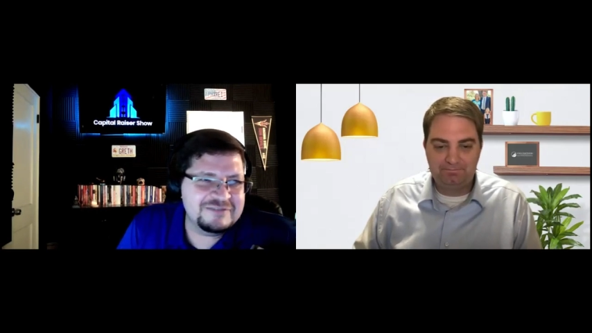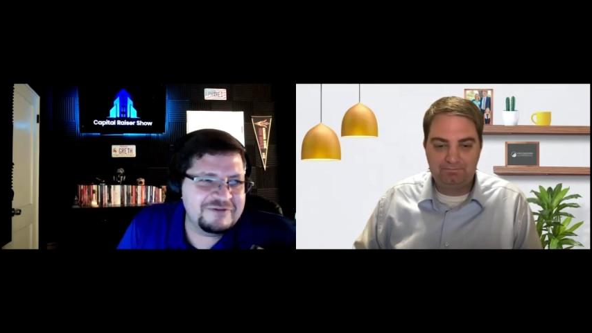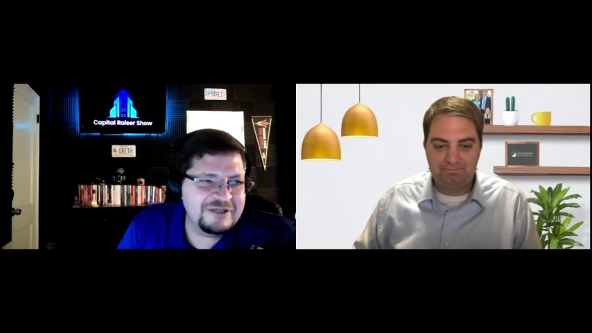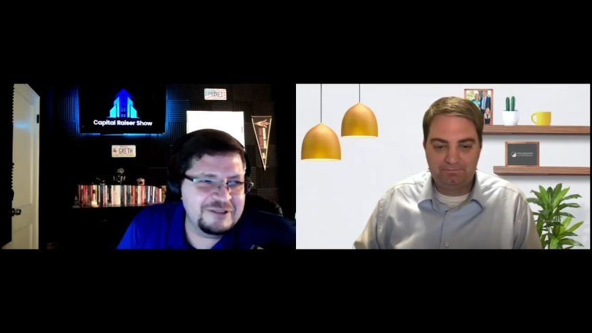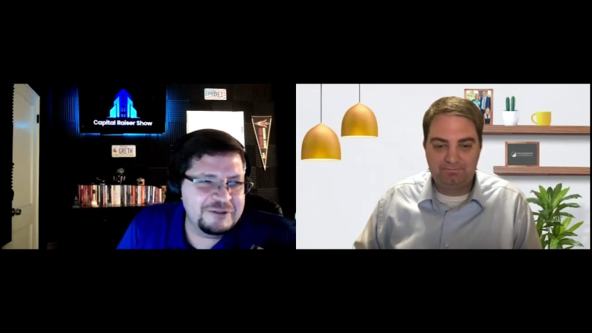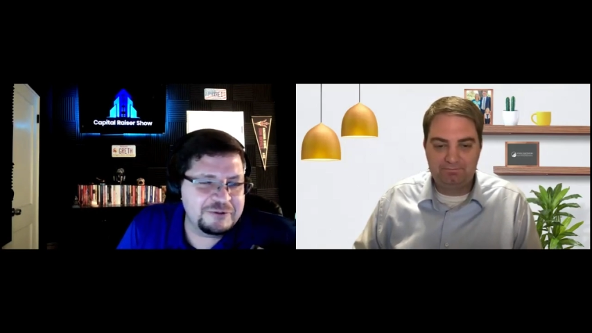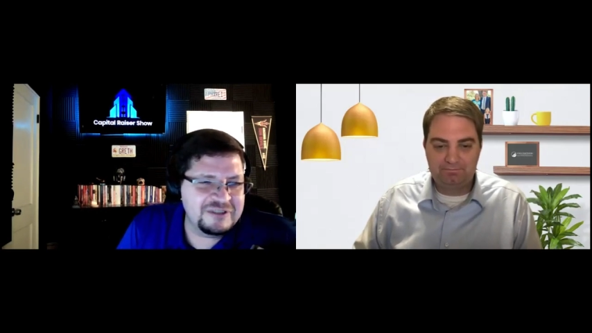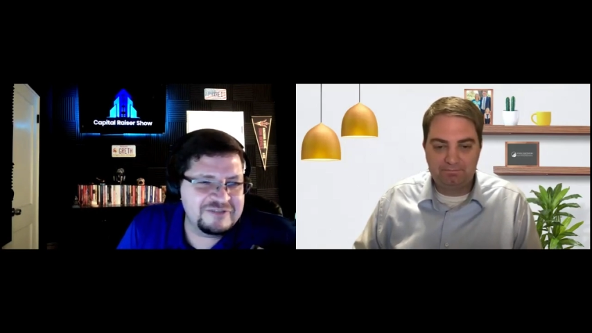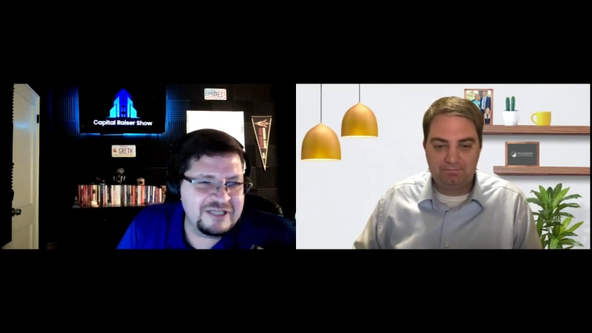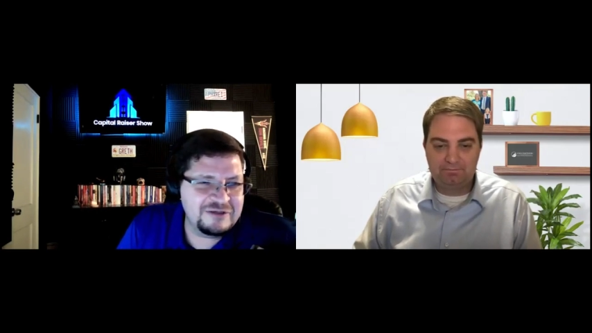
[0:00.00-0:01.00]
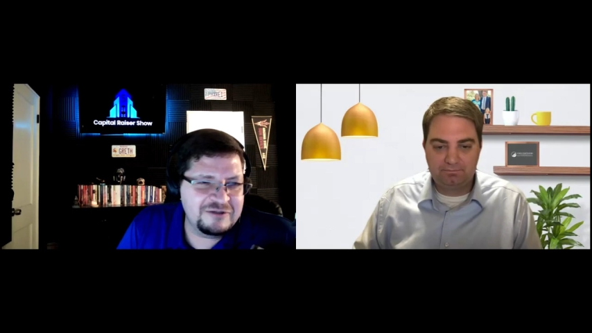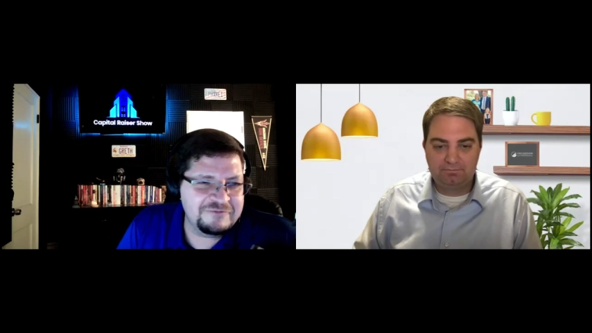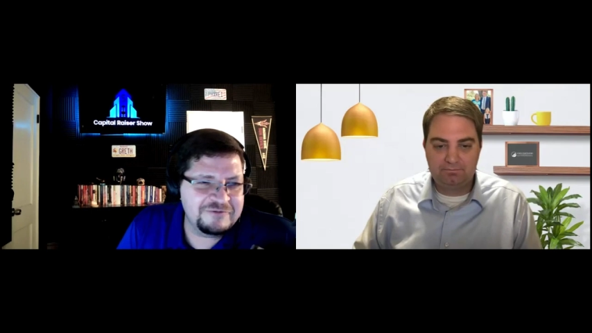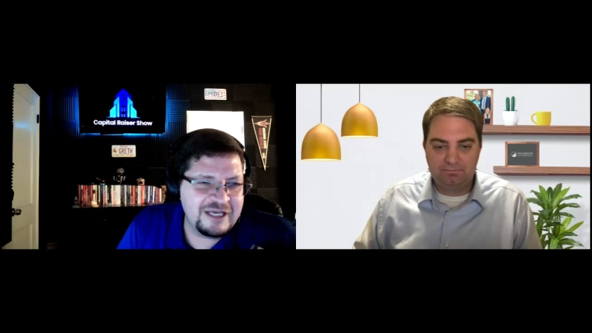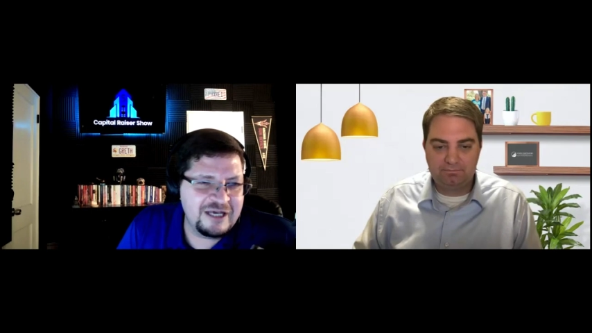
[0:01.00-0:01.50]
Speaker 1: It's very lucrative not only
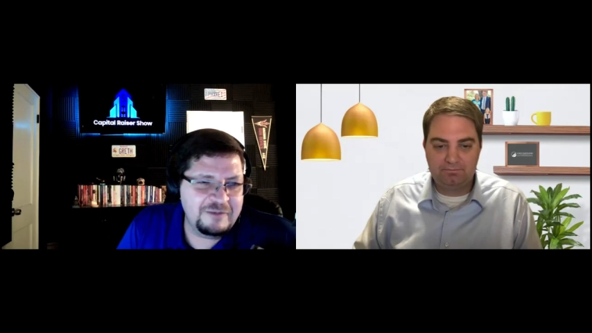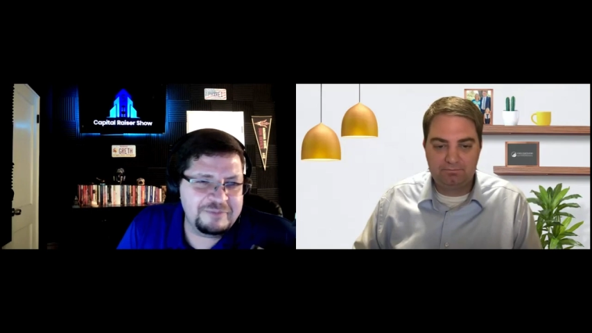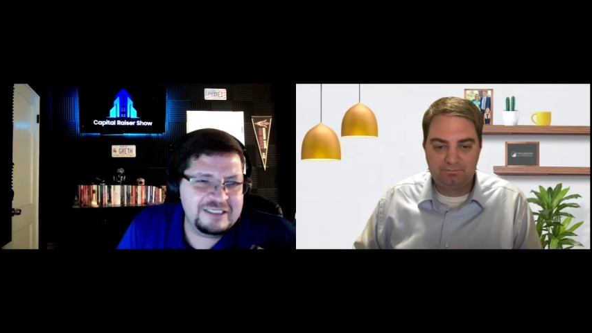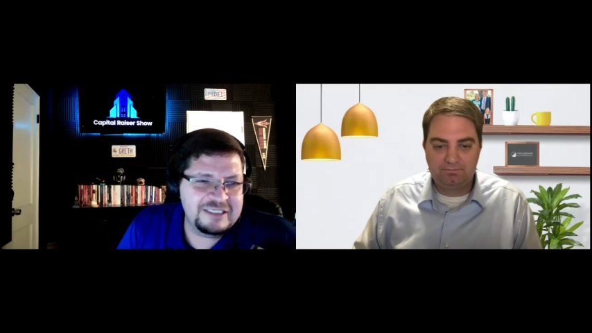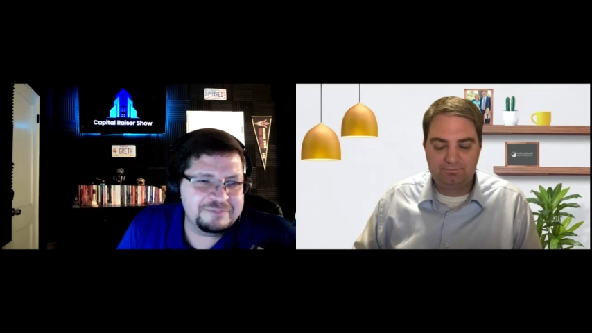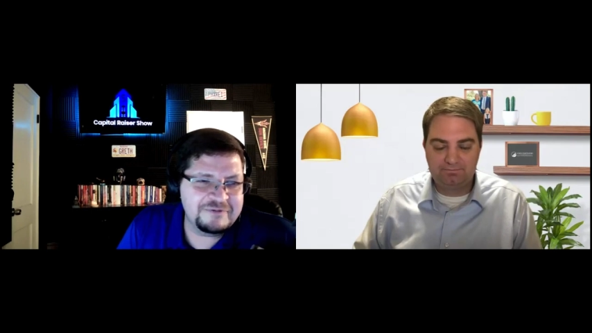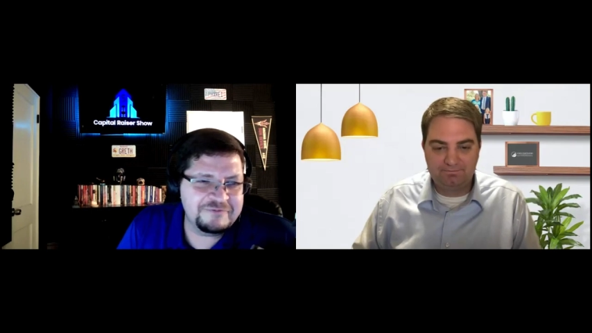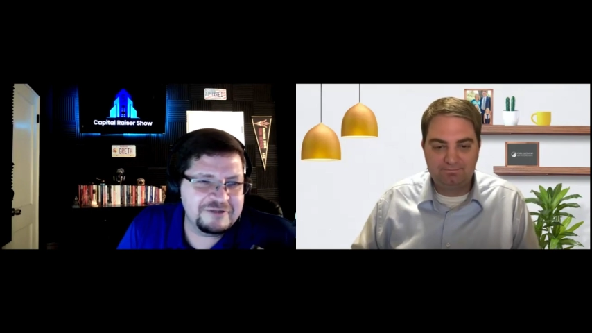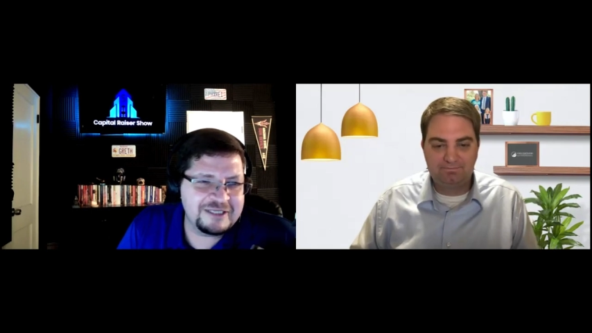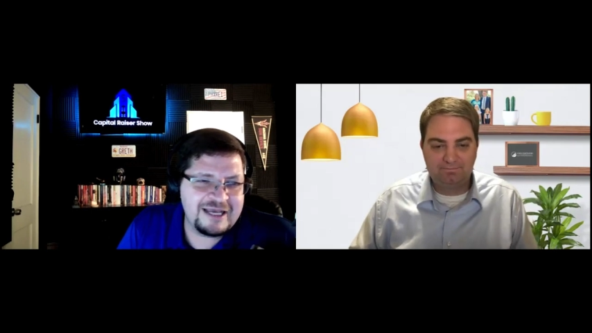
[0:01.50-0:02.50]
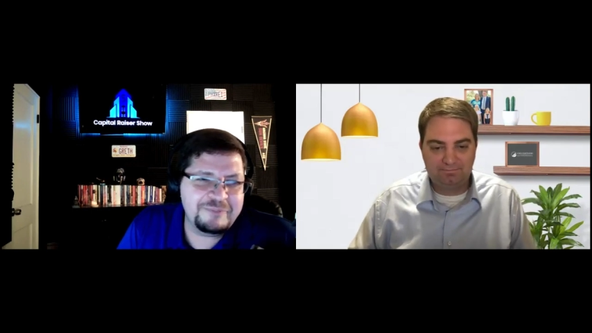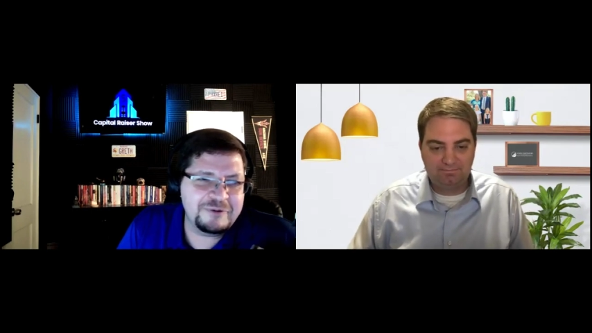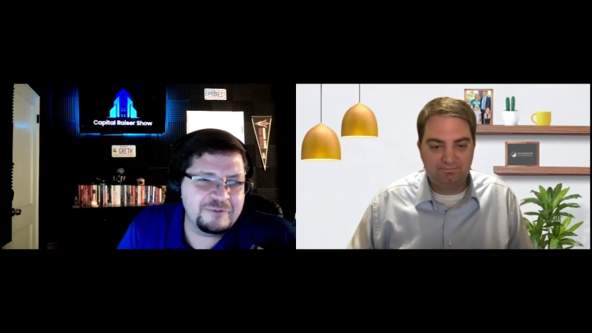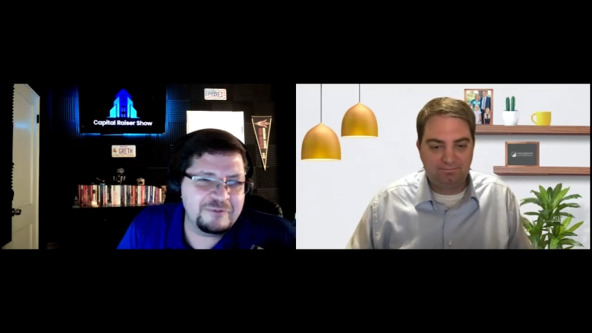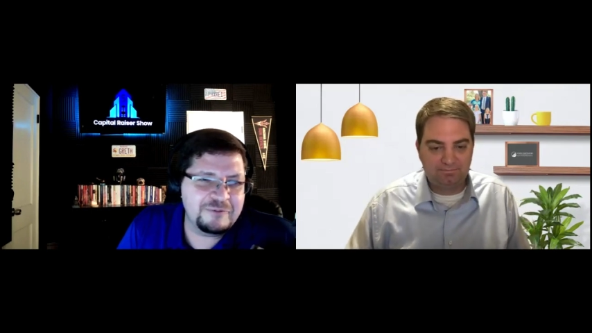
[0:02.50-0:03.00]
for the LPs but for the
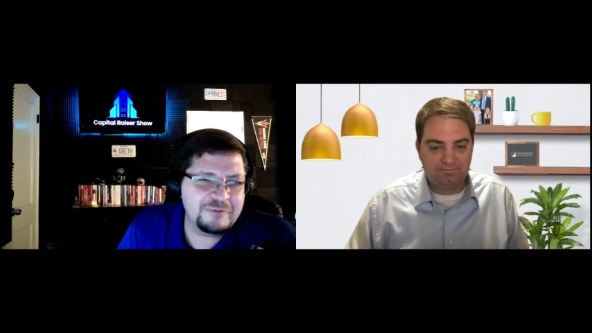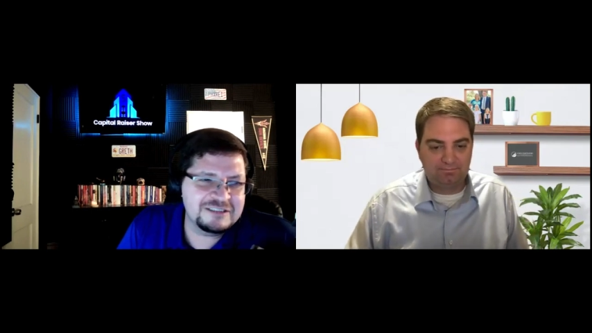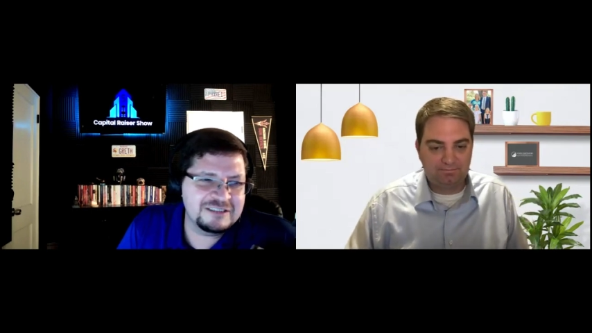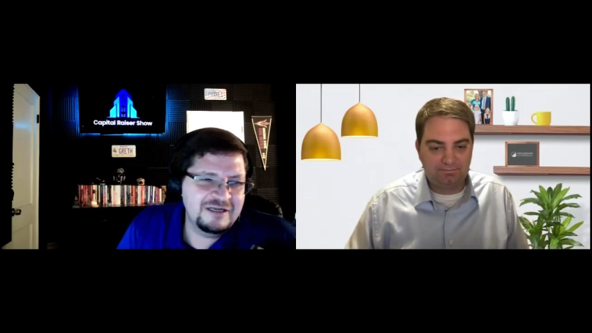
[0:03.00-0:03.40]
capital raisers,